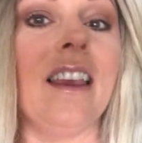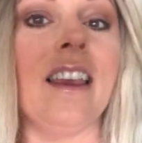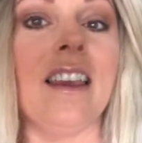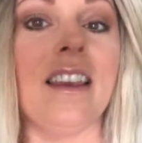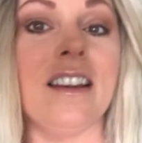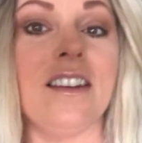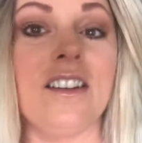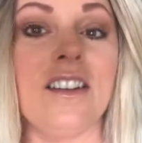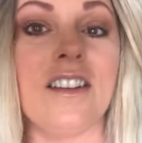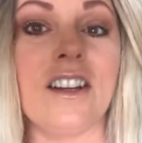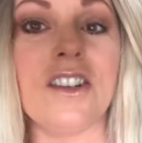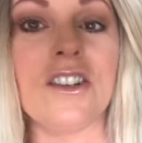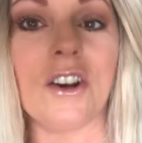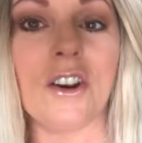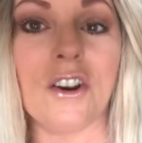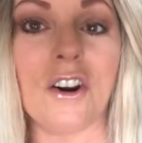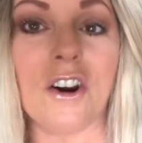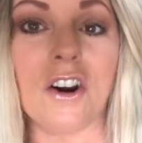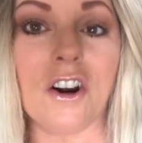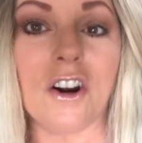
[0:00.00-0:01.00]
She's such a
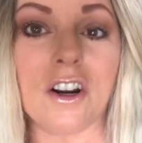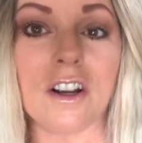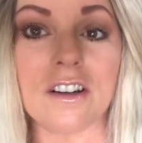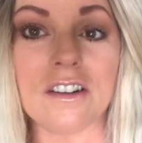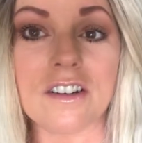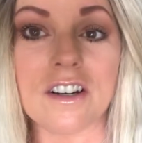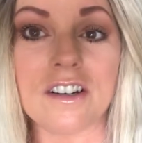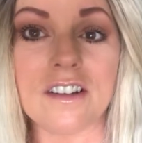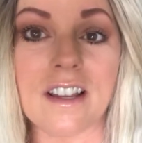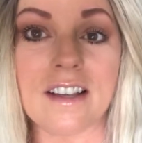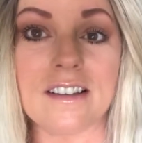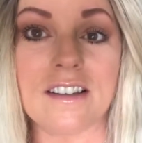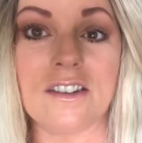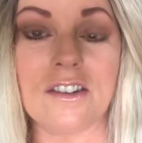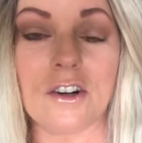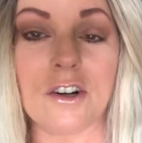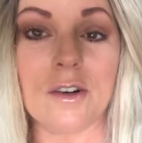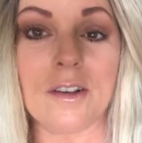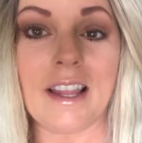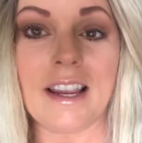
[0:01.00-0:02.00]
good girl. This is
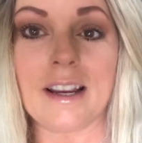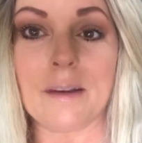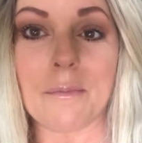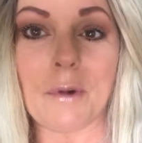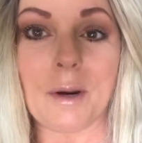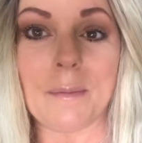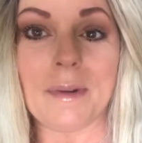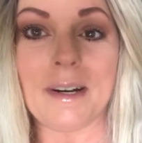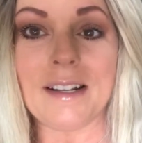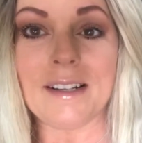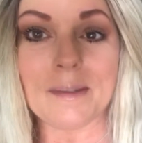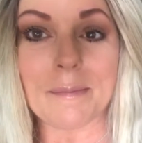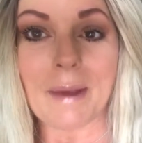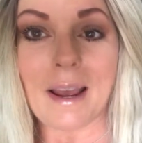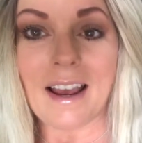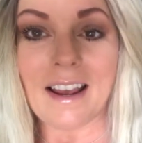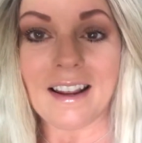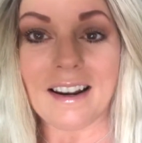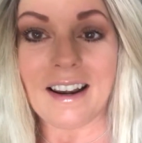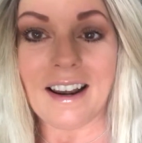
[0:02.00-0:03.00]
her like permanent
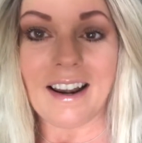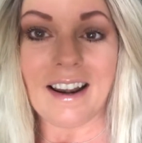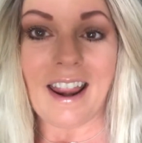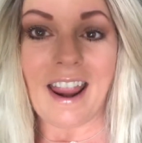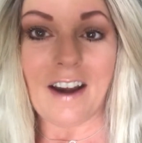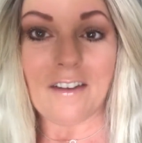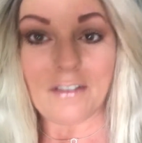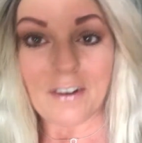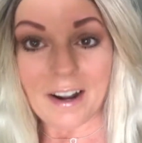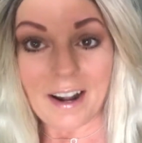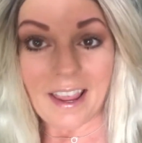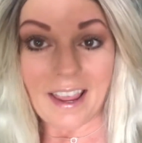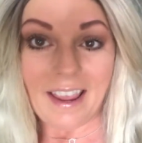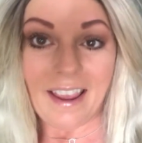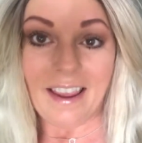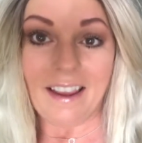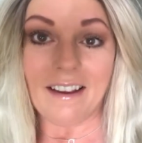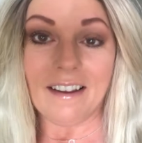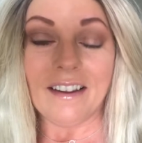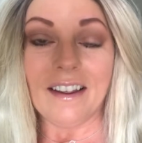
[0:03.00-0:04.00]
spot. Every
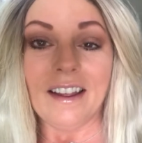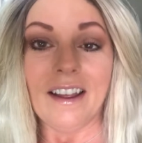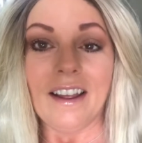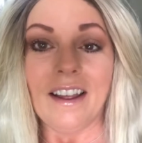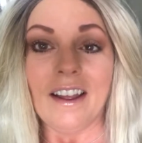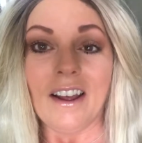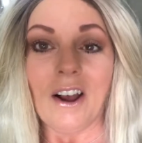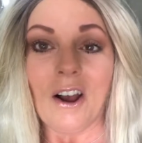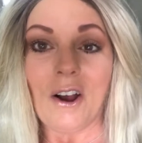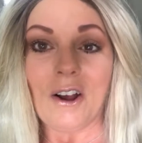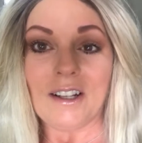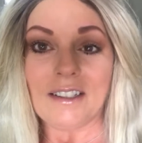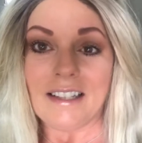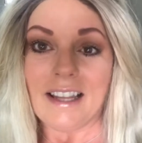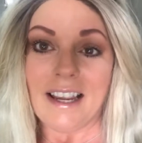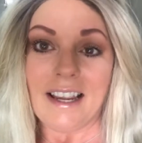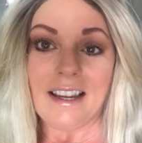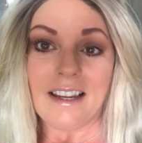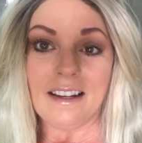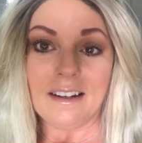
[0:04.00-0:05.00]
day, all
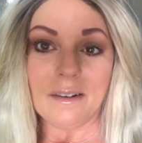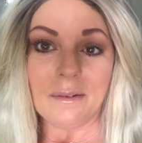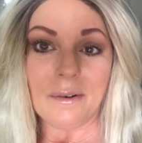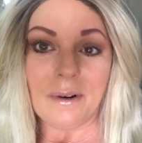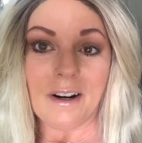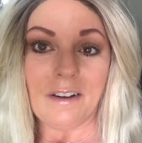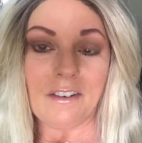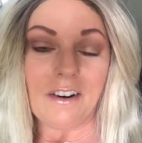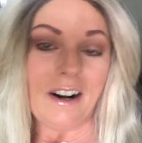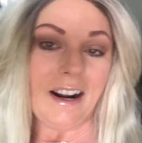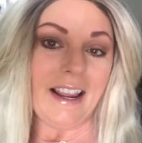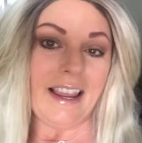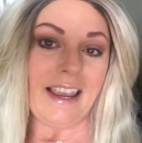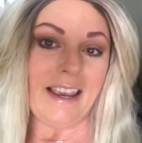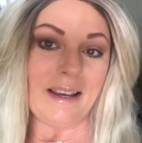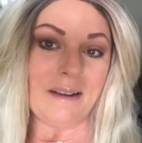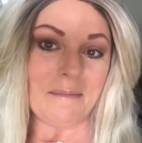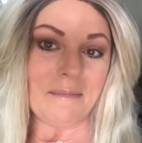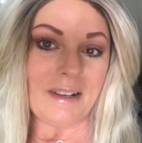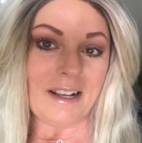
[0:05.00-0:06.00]
day, wherever I
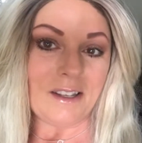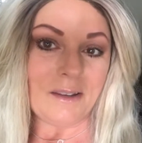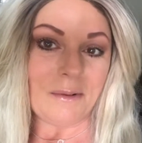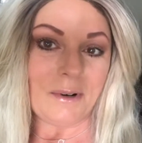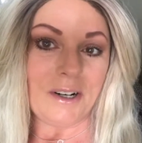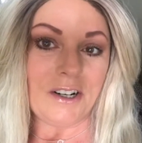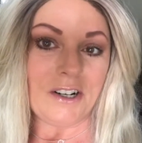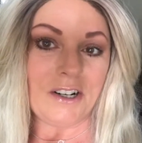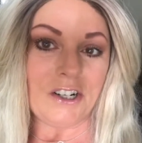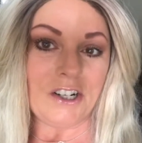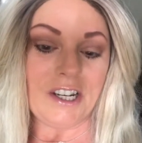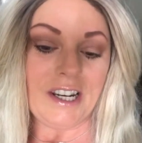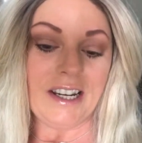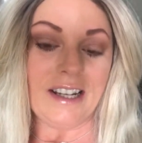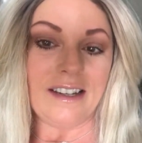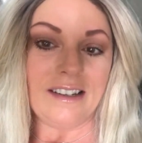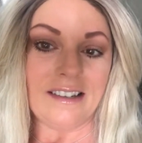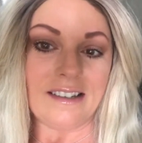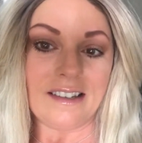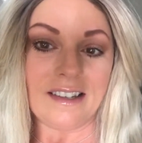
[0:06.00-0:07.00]
am, that's where she
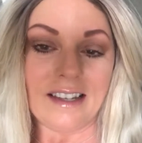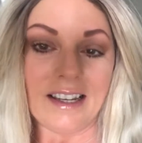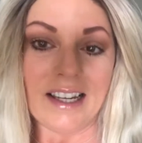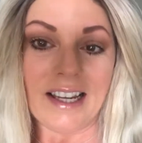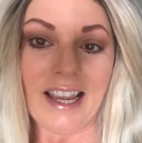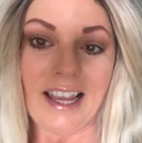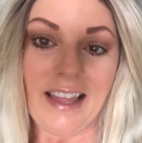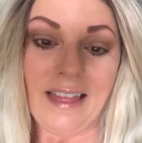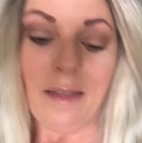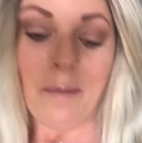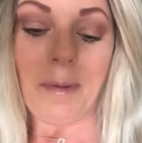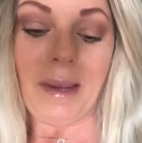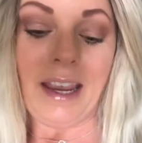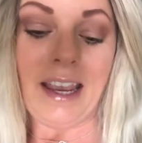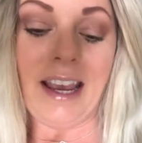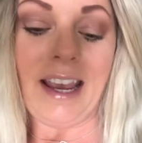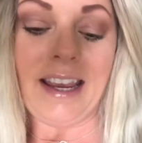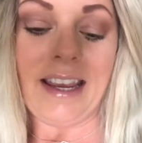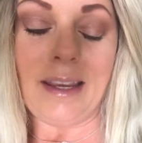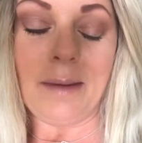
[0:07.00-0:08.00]
is. And the big
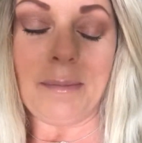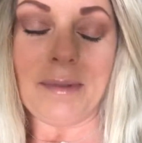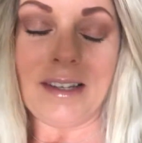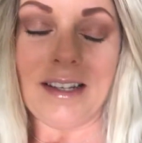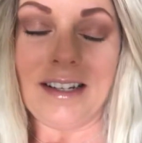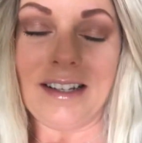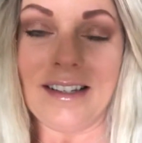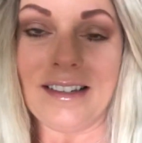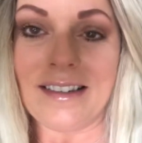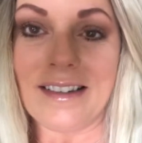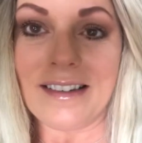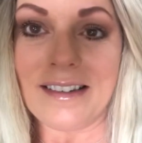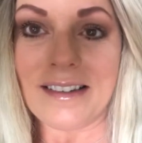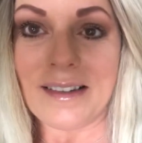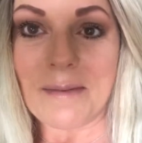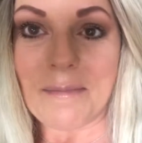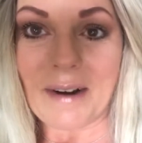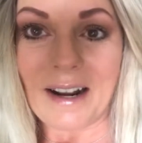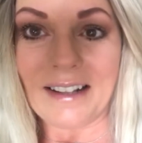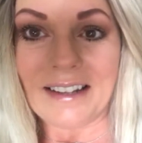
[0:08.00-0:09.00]
guy, Gibson, is
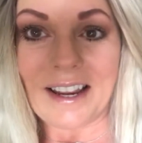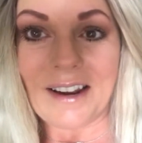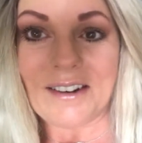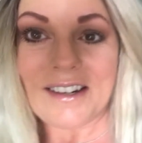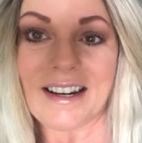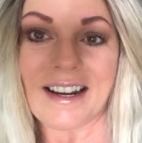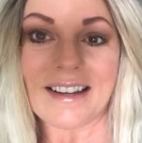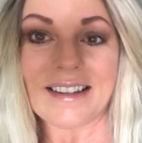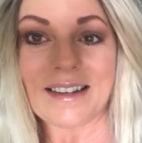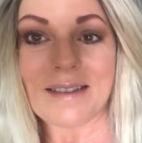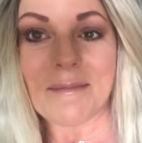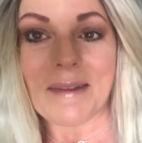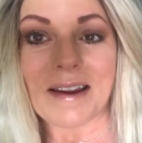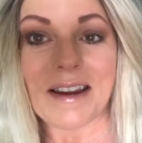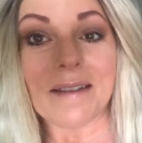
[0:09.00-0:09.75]
sleeping on the couch next to me.